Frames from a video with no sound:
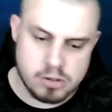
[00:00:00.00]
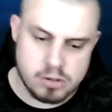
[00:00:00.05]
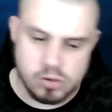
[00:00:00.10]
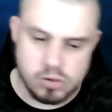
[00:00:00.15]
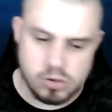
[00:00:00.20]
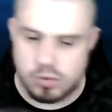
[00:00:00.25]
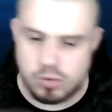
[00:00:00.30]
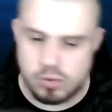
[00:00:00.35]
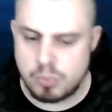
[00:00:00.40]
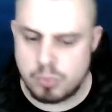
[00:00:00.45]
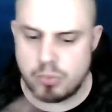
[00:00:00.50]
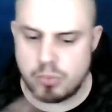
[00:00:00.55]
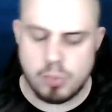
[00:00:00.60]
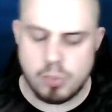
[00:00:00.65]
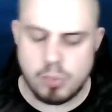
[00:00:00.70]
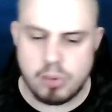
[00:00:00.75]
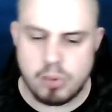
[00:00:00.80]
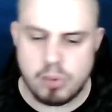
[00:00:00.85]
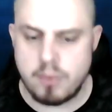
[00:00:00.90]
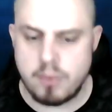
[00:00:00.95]
does for
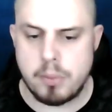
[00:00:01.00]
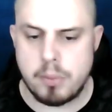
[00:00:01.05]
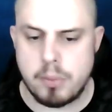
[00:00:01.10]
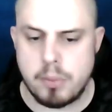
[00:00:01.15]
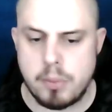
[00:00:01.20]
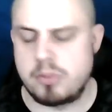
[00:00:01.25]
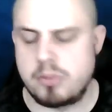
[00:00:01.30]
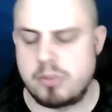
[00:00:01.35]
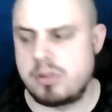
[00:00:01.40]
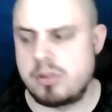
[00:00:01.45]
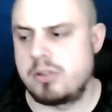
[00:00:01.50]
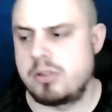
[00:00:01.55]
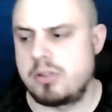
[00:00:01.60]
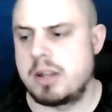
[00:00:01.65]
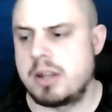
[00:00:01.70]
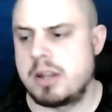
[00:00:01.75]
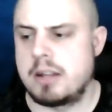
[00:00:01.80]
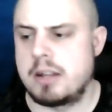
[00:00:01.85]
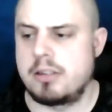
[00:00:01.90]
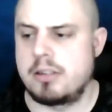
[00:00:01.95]
private properties
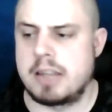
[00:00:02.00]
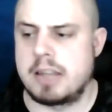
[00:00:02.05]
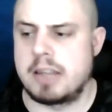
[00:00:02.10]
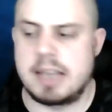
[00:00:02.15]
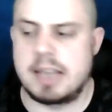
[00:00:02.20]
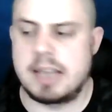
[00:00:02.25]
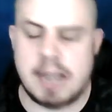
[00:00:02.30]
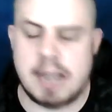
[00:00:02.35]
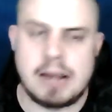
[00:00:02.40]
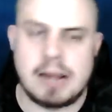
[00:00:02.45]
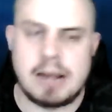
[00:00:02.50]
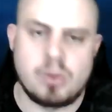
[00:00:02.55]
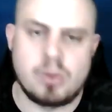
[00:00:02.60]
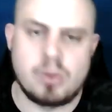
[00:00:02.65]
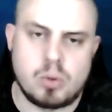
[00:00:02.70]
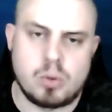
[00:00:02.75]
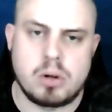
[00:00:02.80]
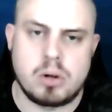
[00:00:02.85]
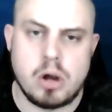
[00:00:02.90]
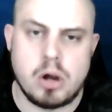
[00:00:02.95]
and that, to get the
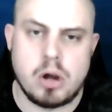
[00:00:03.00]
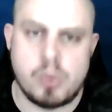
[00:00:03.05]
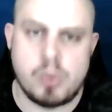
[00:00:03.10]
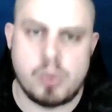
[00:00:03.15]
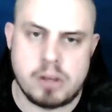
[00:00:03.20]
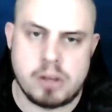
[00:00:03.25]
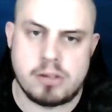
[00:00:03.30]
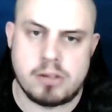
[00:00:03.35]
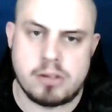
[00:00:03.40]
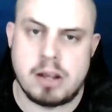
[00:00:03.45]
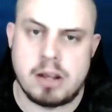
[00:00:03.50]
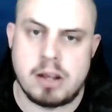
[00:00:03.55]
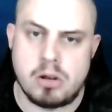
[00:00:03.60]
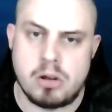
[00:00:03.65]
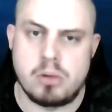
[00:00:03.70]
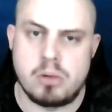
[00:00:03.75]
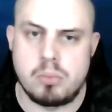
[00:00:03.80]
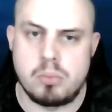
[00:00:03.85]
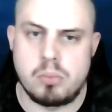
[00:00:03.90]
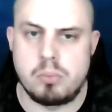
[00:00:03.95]
landlord going and say, look,